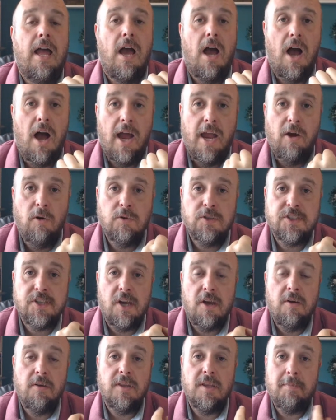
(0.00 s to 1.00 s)

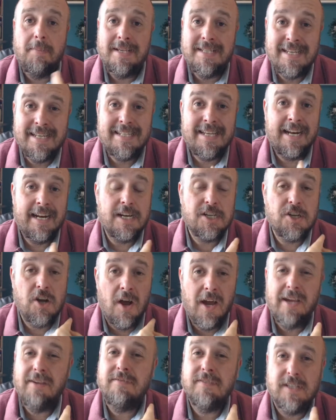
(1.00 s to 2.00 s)
The business English
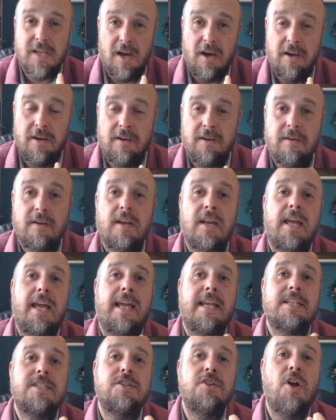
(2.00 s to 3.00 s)
I've done
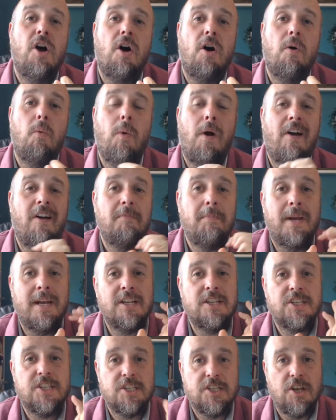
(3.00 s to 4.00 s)
is not where I've been a
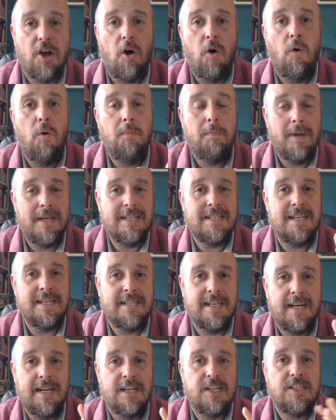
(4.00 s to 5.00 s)
sole business
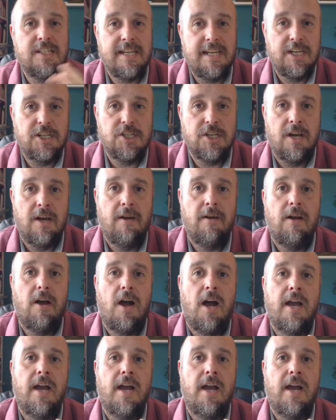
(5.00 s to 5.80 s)
English teacher.